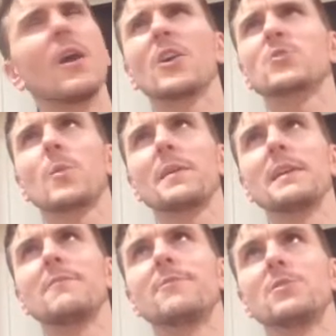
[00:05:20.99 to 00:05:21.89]
I'll swap
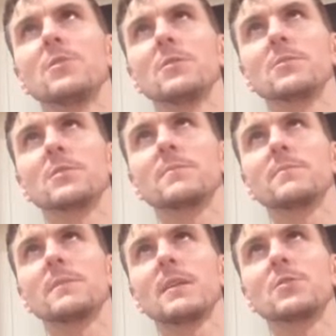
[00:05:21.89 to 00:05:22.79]
il for George.
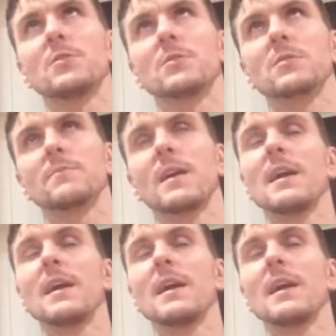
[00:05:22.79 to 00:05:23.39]
Yeah, George.